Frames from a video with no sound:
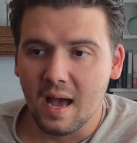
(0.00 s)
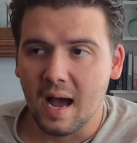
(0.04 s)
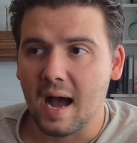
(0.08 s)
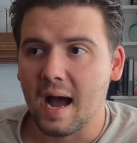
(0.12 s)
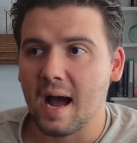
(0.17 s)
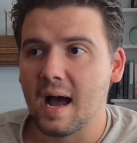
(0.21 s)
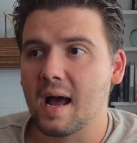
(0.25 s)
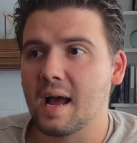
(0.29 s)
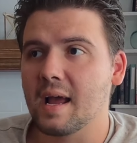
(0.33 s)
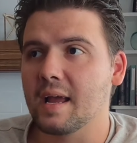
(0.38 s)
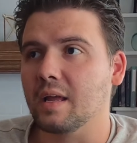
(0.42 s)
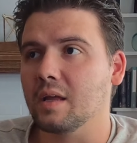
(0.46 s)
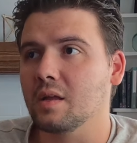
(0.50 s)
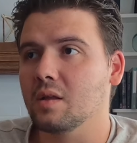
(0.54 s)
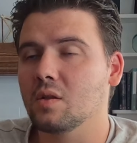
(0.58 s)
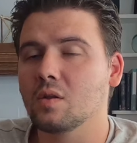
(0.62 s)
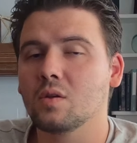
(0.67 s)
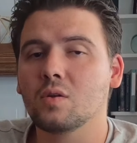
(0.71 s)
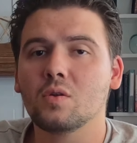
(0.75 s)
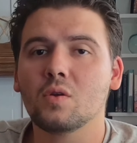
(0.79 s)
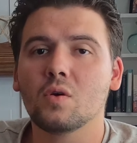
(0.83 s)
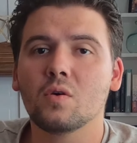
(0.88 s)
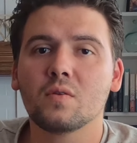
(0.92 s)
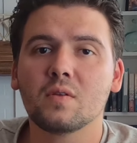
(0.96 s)
I
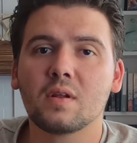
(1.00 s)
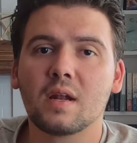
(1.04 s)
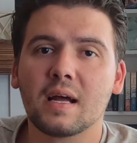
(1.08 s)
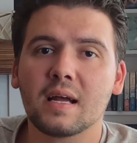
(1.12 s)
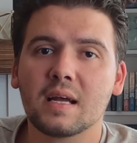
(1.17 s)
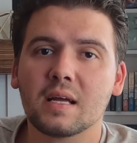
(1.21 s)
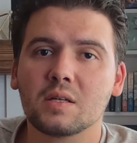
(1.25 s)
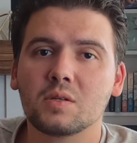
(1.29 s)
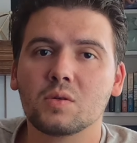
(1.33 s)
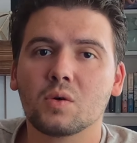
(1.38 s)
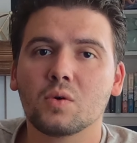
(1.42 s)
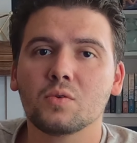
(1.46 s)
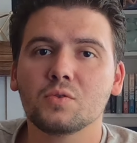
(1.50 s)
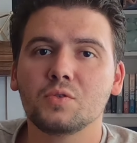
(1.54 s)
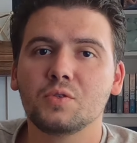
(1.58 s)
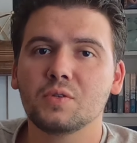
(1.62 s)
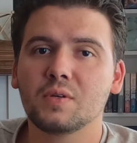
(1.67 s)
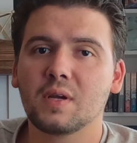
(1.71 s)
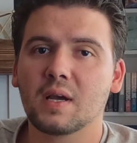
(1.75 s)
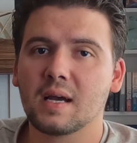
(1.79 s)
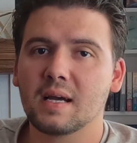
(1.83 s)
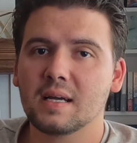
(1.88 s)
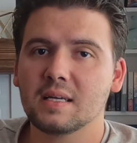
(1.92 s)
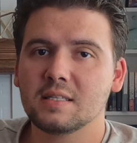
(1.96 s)
know that I had told
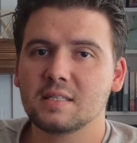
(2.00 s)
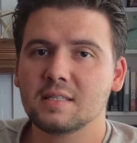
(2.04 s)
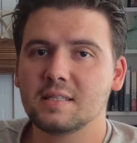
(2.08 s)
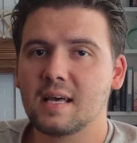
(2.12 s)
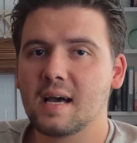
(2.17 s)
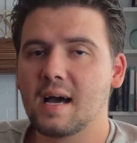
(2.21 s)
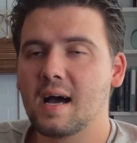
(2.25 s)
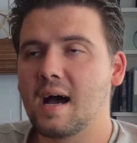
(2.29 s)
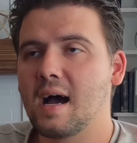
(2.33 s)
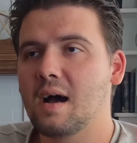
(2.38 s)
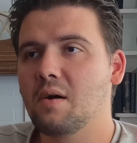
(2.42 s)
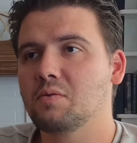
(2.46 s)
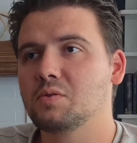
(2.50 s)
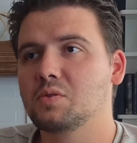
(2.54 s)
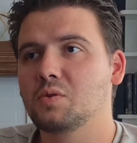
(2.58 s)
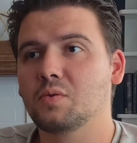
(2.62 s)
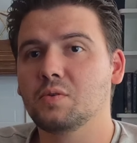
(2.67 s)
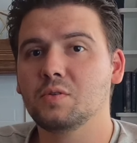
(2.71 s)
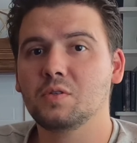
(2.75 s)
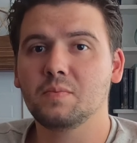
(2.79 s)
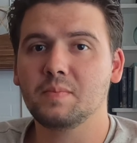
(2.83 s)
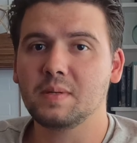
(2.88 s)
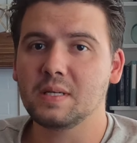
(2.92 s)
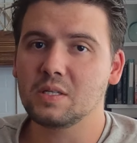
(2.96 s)
you guys that I was
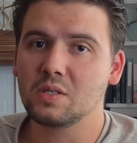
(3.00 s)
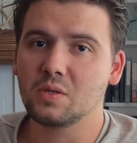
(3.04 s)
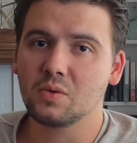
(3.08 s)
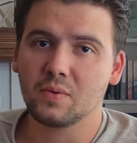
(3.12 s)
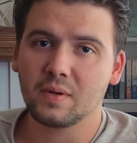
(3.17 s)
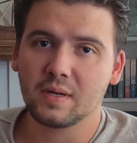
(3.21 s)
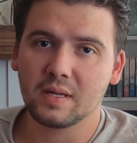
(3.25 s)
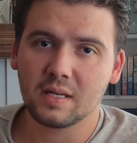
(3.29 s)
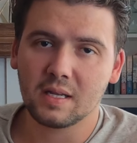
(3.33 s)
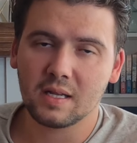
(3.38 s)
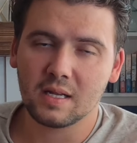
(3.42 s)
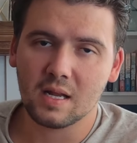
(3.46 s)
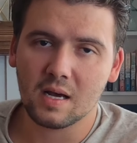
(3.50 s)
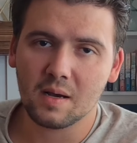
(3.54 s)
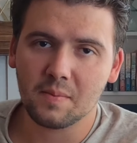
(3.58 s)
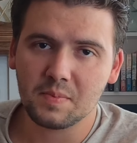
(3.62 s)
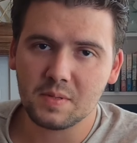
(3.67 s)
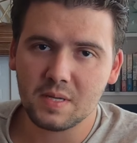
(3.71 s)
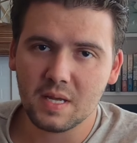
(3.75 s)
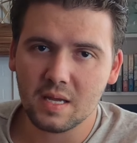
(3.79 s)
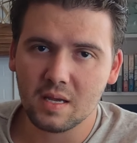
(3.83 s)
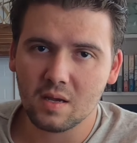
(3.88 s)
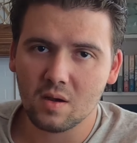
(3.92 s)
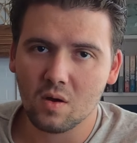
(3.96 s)
going to be doing an
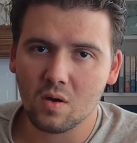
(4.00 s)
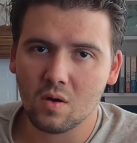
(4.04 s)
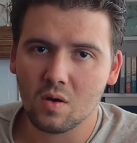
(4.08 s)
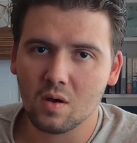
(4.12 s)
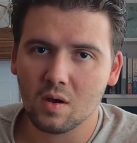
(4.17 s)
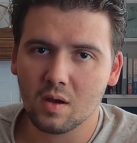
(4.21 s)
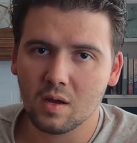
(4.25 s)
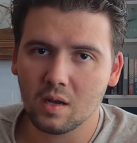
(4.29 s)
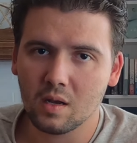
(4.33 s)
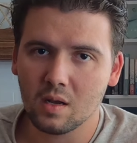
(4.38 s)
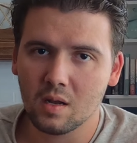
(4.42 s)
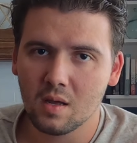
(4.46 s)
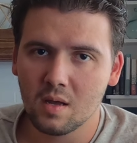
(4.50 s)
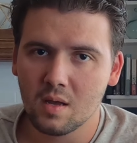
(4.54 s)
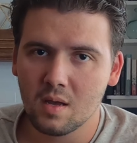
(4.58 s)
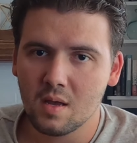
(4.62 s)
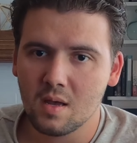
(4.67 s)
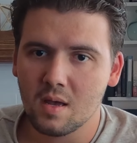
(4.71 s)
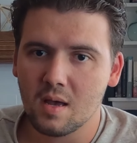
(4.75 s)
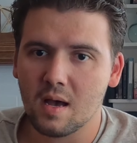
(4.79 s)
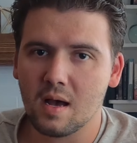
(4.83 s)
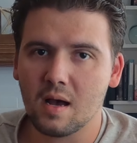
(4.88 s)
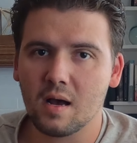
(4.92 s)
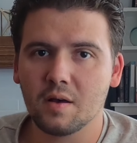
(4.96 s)
update on
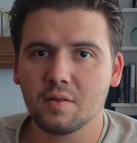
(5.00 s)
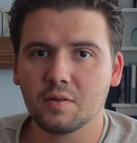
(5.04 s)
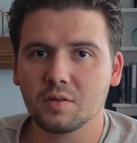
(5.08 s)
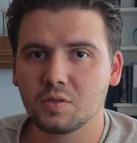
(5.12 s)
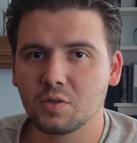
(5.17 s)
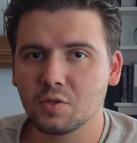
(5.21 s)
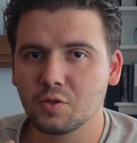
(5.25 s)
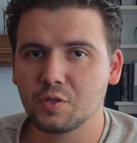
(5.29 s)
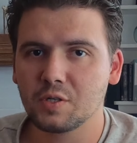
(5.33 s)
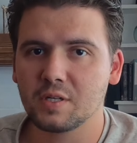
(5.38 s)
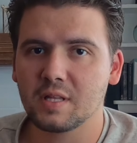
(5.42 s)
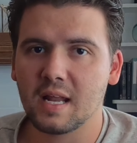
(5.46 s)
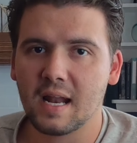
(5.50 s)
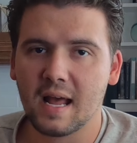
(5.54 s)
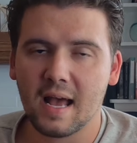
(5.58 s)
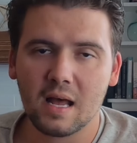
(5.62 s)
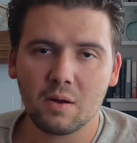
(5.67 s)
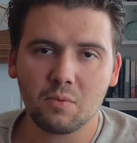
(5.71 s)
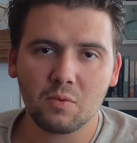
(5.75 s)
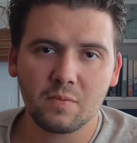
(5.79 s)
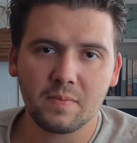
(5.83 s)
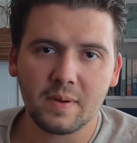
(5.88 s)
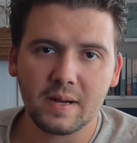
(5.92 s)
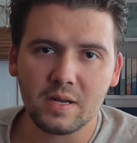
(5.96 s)
the surgery that I
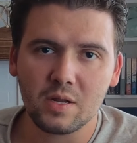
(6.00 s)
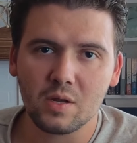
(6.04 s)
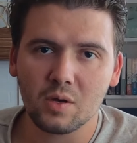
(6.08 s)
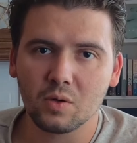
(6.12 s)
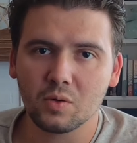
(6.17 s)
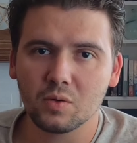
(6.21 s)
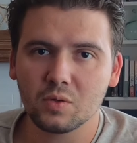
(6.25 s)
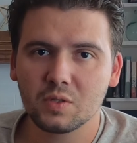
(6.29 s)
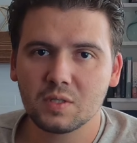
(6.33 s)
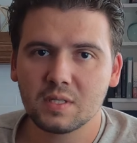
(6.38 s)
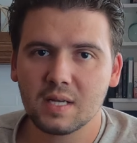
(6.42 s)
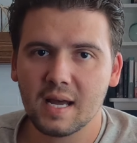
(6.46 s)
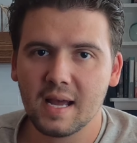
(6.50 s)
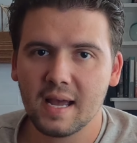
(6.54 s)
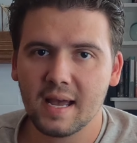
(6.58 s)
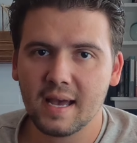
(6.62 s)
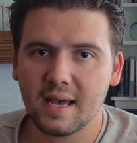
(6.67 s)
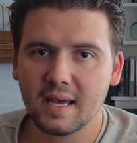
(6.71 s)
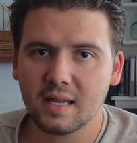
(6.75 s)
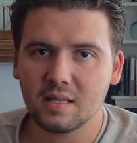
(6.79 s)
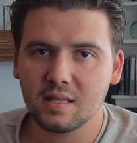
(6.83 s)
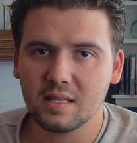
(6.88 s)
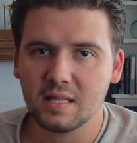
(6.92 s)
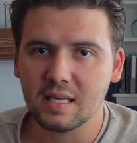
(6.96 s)
had with my nose. I
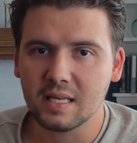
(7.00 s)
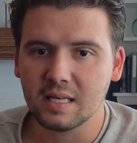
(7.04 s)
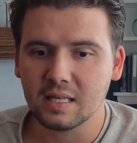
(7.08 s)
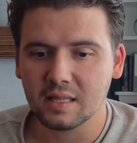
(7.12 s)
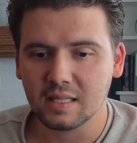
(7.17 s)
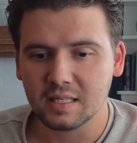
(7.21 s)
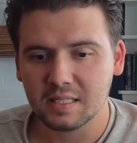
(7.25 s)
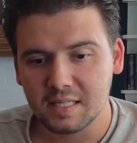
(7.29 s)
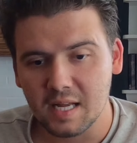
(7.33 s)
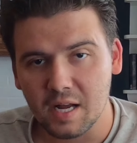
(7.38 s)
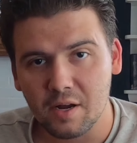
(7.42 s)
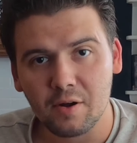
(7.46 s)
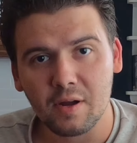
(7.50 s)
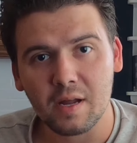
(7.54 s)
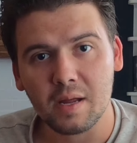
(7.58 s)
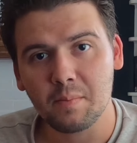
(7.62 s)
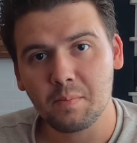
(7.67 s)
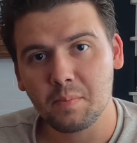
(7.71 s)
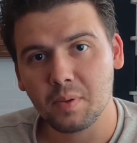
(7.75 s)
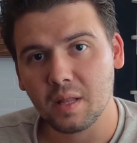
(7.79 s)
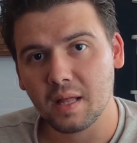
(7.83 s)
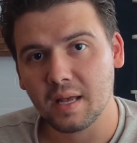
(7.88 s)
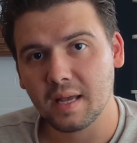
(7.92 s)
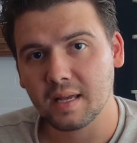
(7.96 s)
had the Latera
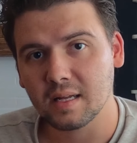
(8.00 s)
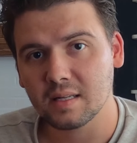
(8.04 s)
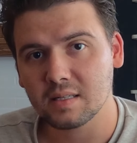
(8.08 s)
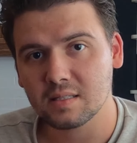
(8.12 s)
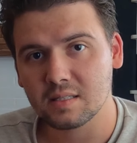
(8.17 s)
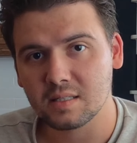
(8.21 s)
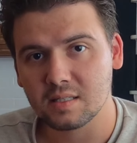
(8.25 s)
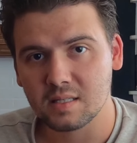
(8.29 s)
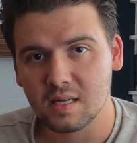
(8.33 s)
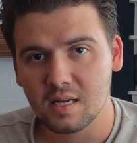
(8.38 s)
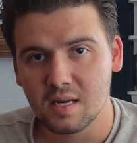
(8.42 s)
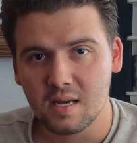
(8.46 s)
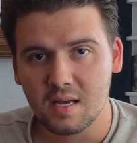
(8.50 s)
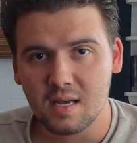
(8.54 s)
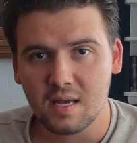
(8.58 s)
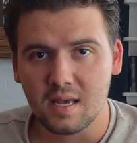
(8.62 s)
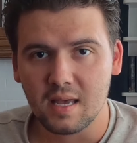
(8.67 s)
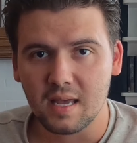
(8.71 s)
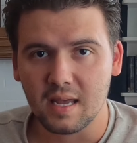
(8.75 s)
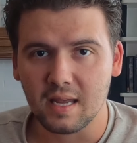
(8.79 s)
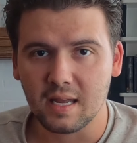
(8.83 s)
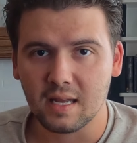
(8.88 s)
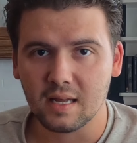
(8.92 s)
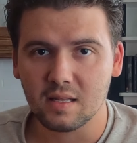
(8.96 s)
implants,
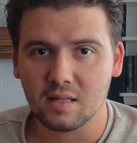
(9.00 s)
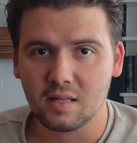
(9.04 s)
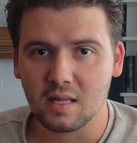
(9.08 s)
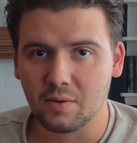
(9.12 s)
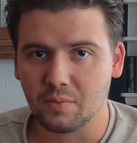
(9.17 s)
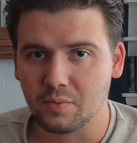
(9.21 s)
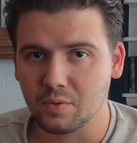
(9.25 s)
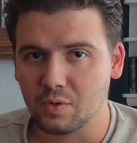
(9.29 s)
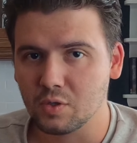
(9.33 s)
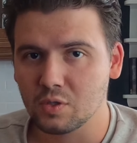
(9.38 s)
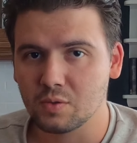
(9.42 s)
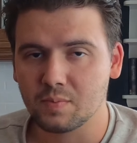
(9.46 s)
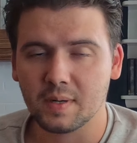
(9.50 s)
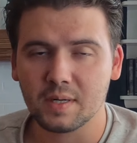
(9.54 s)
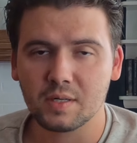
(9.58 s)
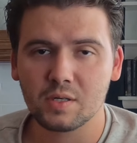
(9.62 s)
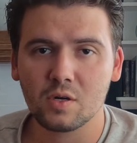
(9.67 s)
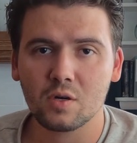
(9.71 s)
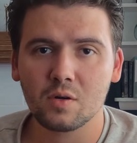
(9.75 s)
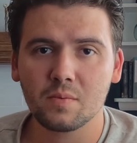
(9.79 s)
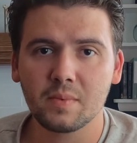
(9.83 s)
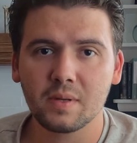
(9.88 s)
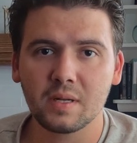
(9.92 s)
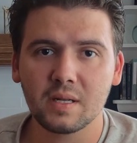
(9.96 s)
and they reduced my
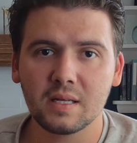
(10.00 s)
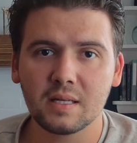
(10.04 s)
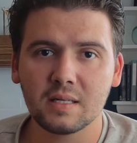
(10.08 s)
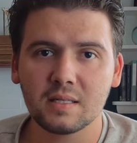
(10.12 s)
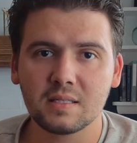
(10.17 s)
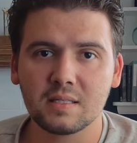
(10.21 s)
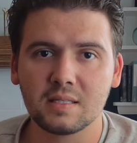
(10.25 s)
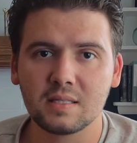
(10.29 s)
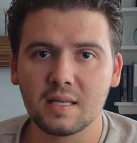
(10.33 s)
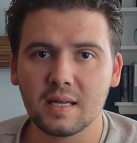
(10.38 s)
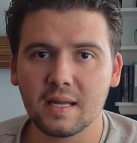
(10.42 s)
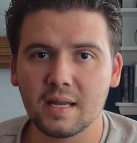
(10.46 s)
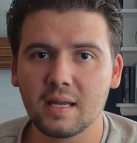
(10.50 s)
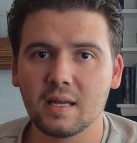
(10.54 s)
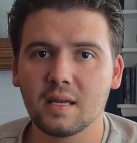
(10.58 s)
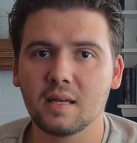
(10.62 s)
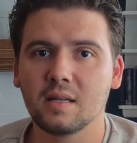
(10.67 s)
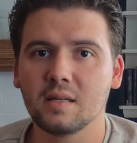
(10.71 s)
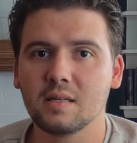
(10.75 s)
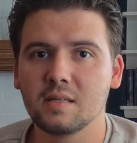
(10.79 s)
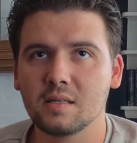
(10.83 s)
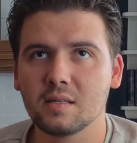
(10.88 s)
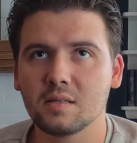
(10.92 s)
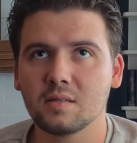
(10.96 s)
turbinates
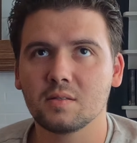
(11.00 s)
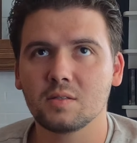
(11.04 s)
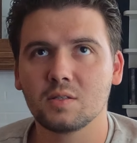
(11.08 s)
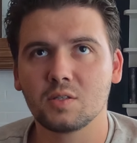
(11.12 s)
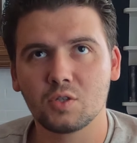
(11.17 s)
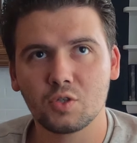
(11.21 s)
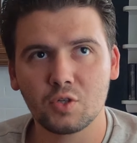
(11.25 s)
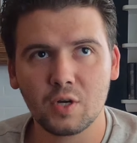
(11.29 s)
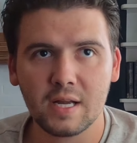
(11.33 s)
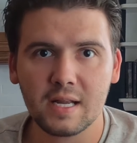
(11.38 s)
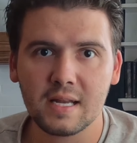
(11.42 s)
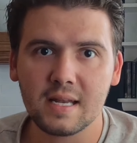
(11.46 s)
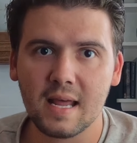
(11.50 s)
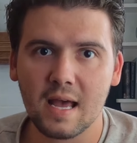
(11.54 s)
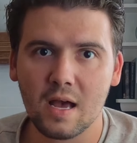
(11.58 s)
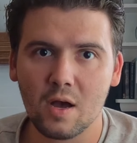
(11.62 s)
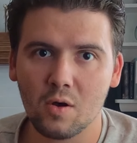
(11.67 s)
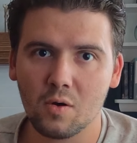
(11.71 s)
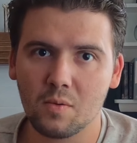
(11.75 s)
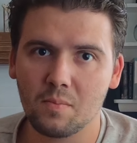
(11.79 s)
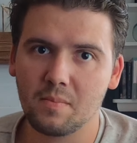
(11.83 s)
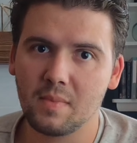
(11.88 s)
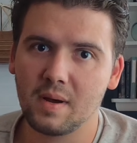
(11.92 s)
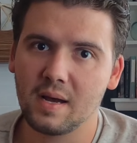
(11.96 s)
and straightened
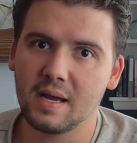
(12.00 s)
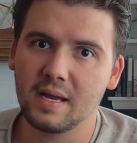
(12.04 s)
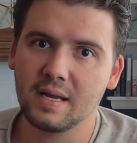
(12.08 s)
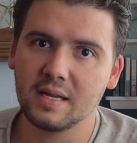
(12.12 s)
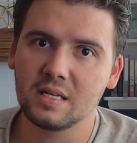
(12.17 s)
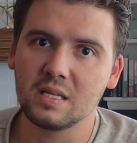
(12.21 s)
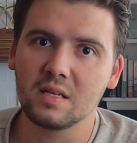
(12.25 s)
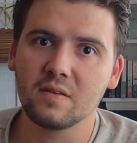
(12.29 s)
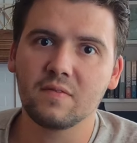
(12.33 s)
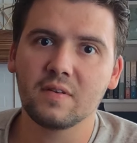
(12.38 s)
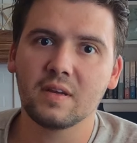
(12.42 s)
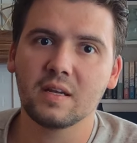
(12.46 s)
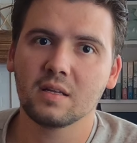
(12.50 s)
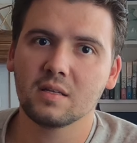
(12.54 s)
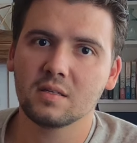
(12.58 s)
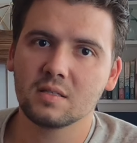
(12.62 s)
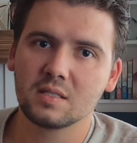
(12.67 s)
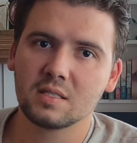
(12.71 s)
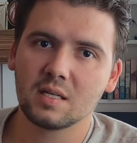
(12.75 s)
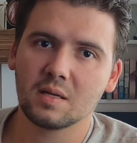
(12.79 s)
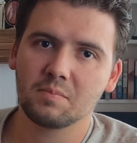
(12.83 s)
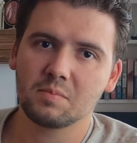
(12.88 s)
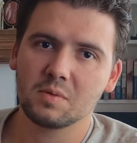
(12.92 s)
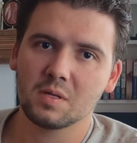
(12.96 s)
out my deviated
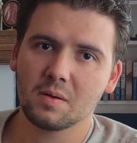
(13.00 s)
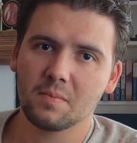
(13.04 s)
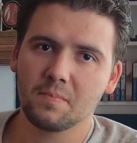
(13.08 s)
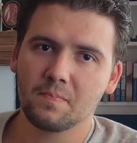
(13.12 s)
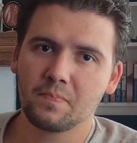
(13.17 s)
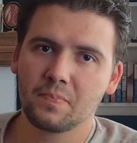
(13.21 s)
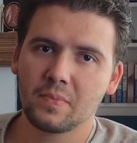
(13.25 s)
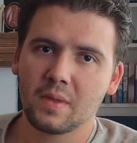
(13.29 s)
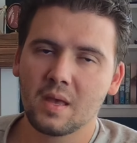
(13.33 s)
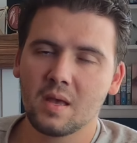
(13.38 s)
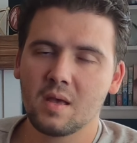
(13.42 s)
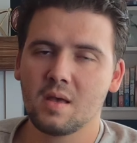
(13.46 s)
septum.